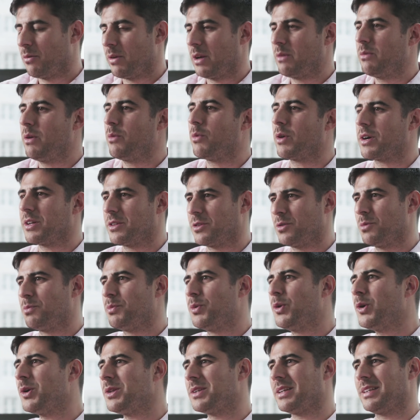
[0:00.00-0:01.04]
When we wanted to
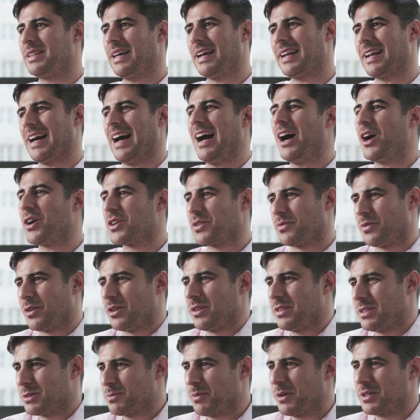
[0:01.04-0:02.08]
pull the data out of
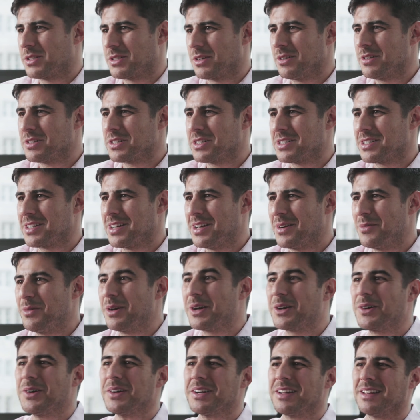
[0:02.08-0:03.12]
all these point solutions,
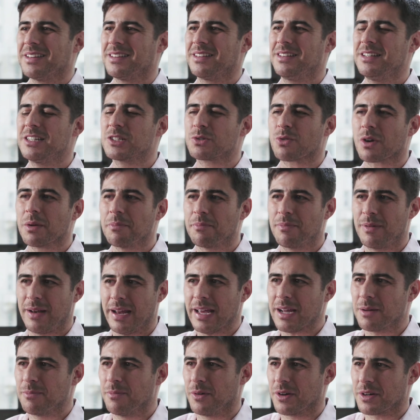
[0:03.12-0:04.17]
we couldn't. These were
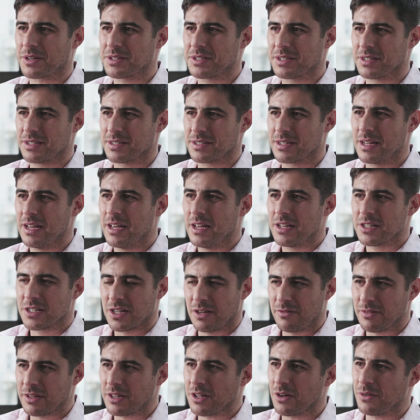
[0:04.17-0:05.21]
black boxes. So
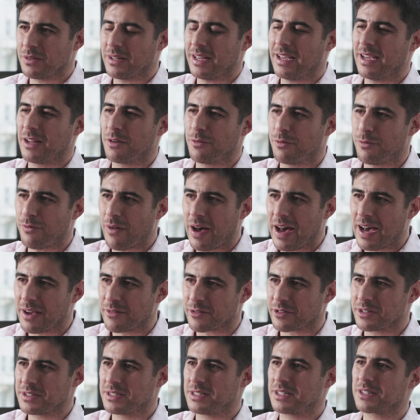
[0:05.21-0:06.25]
even though they had
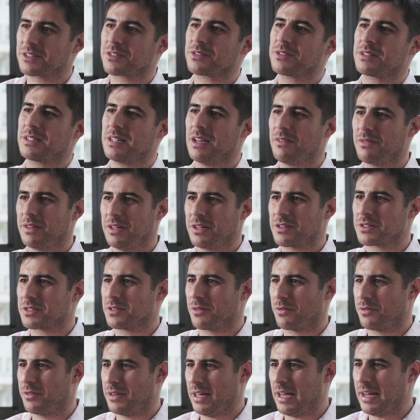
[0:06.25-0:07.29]
5 or 6 or 7 years
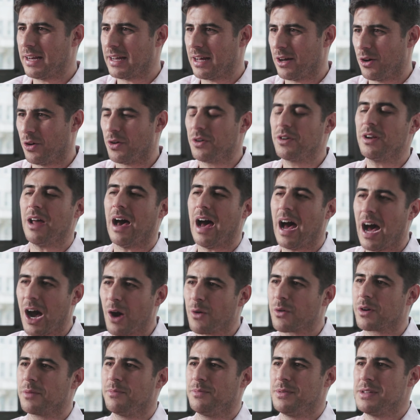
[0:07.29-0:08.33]
of data on
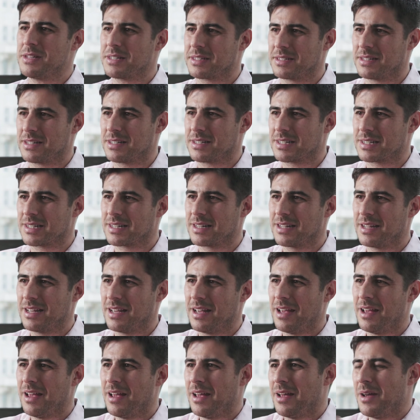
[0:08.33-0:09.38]
our business,
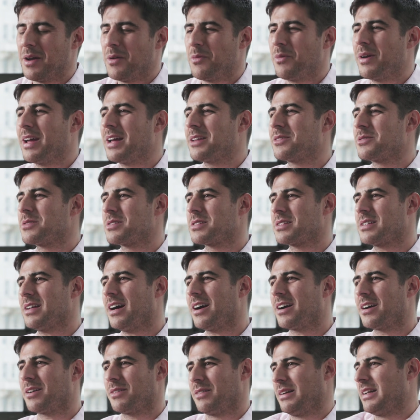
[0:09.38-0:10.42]
we had to
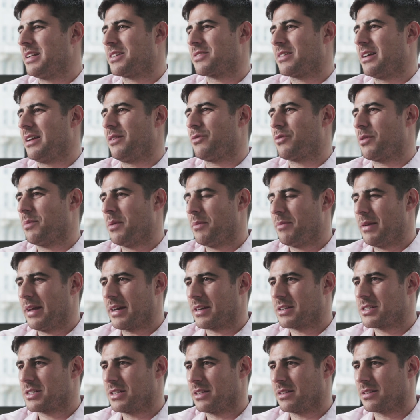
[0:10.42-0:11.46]
start literally from a
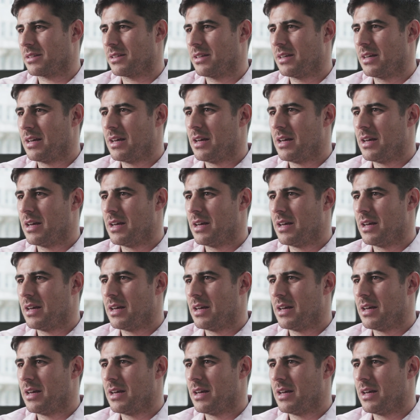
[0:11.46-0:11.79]
blank sheet.